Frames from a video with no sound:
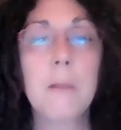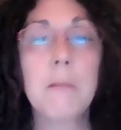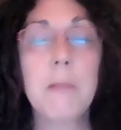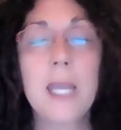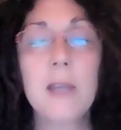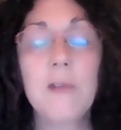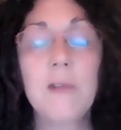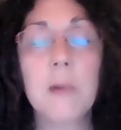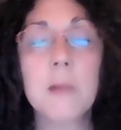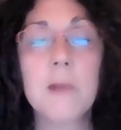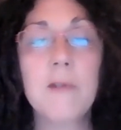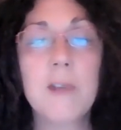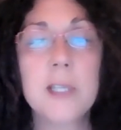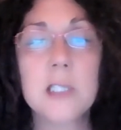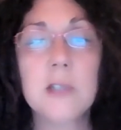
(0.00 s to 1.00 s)
made from
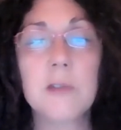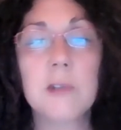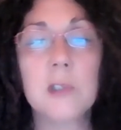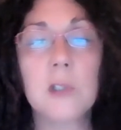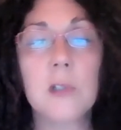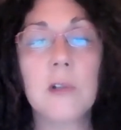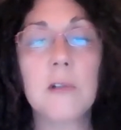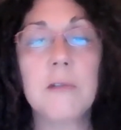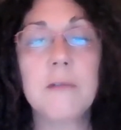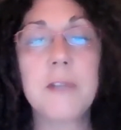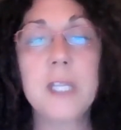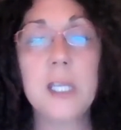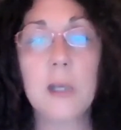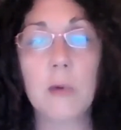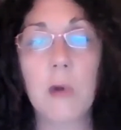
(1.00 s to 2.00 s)
the Festival
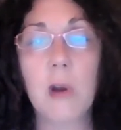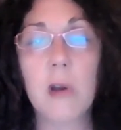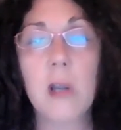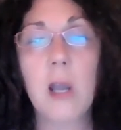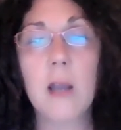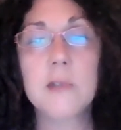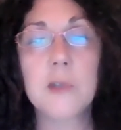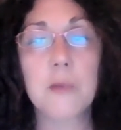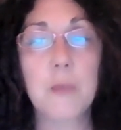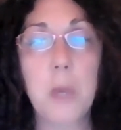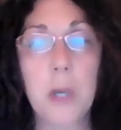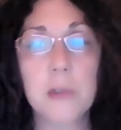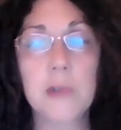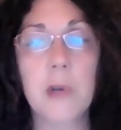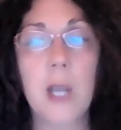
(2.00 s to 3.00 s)
Video Archives of
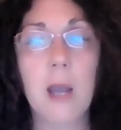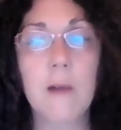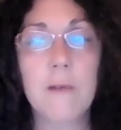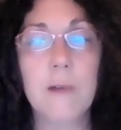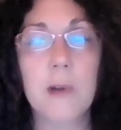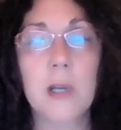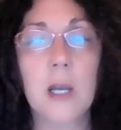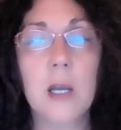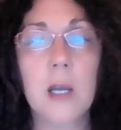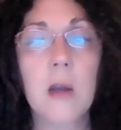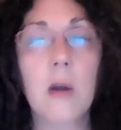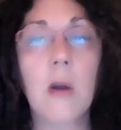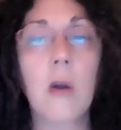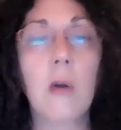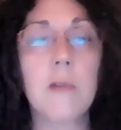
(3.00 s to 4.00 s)
Poetry Africa
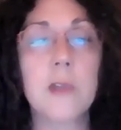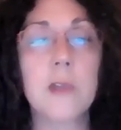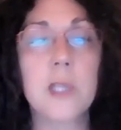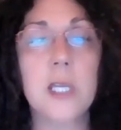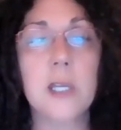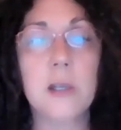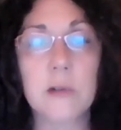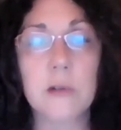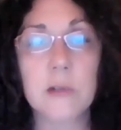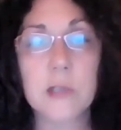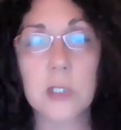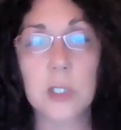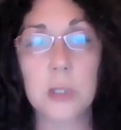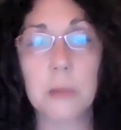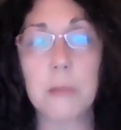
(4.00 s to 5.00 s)
over the
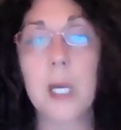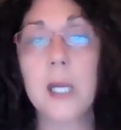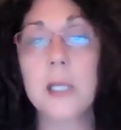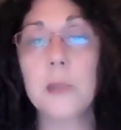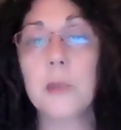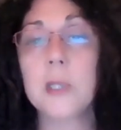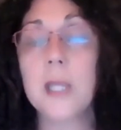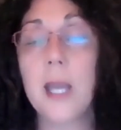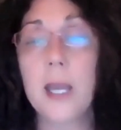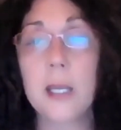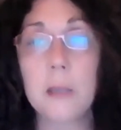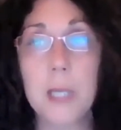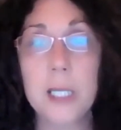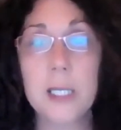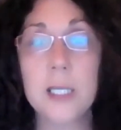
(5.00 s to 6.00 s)
years, combined with
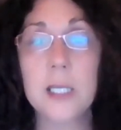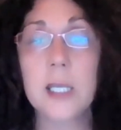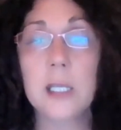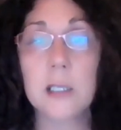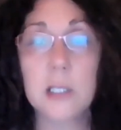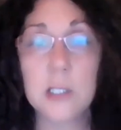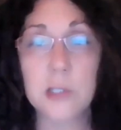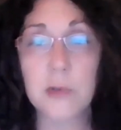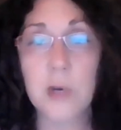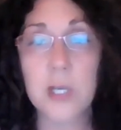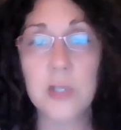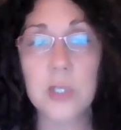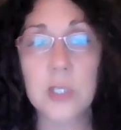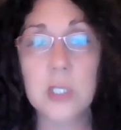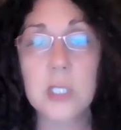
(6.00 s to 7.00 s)
animated
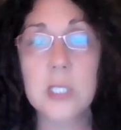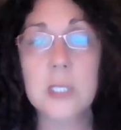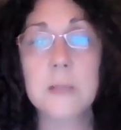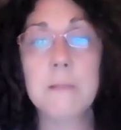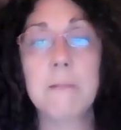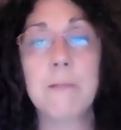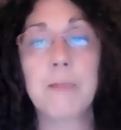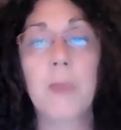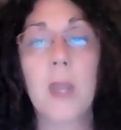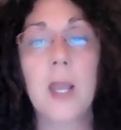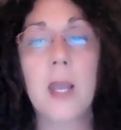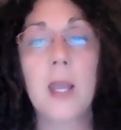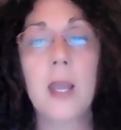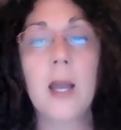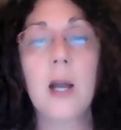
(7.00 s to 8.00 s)
illustrations,
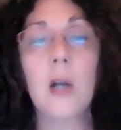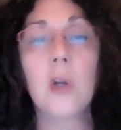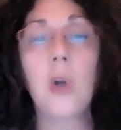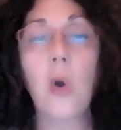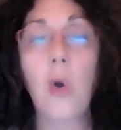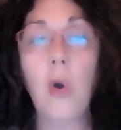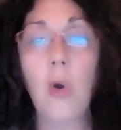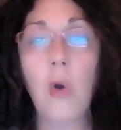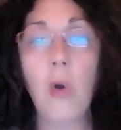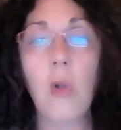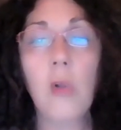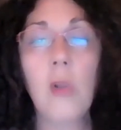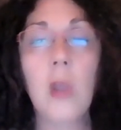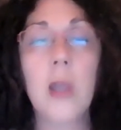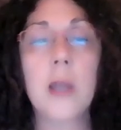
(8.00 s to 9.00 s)
a
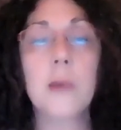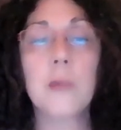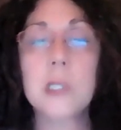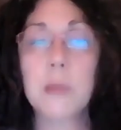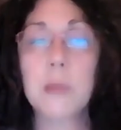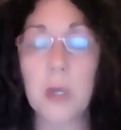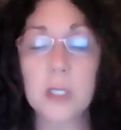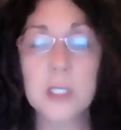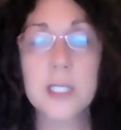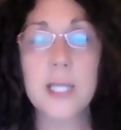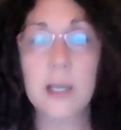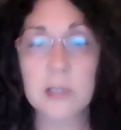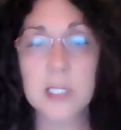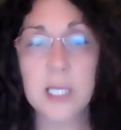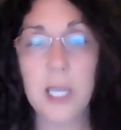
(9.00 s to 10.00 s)
call and response
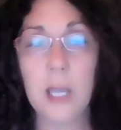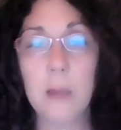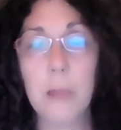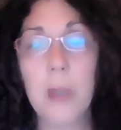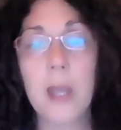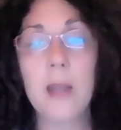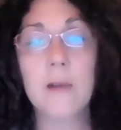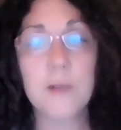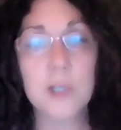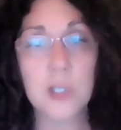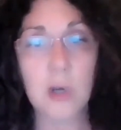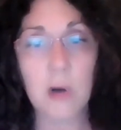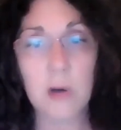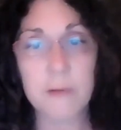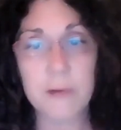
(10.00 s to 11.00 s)
soundscape, and
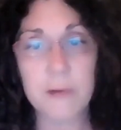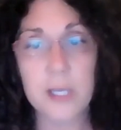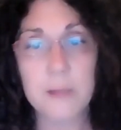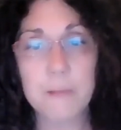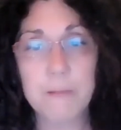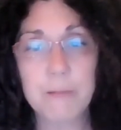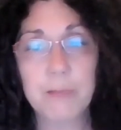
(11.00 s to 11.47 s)
photography.